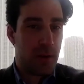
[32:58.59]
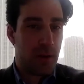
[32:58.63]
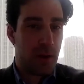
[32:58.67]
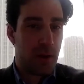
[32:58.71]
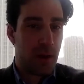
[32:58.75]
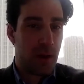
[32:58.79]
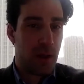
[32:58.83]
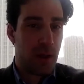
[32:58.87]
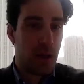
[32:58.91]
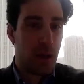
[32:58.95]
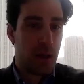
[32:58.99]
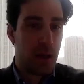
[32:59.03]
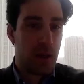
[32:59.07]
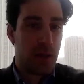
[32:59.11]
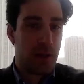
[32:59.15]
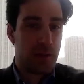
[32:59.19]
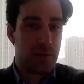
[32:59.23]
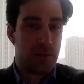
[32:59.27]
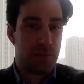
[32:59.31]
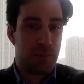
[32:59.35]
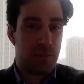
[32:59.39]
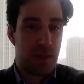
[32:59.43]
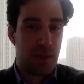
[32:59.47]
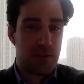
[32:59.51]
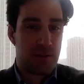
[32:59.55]
And
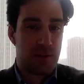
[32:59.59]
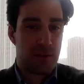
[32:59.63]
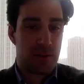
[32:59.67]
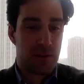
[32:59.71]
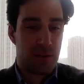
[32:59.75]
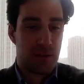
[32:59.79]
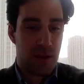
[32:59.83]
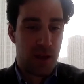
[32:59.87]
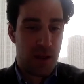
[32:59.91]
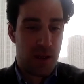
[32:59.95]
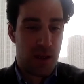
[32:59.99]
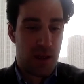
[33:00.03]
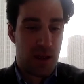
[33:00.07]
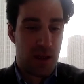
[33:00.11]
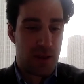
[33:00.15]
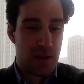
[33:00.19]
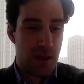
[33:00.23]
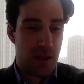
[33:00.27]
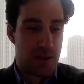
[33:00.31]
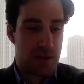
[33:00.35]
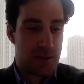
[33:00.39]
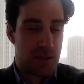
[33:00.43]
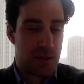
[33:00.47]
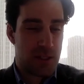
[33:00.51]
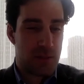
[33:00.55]
it's basically
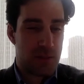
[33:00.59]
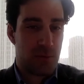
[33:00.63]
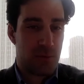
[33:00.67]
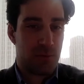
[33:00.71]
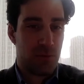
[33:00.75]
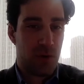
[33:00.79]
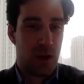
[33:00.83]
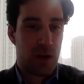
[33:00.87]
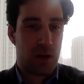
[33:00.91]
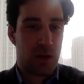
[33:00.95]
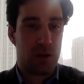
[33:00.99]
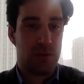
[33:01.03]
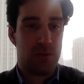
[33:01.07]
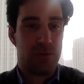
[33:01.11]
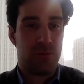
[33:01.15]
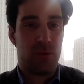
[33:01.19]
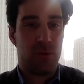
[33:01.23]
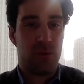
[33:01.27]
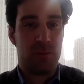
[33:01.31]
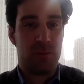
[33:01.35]
a system of record for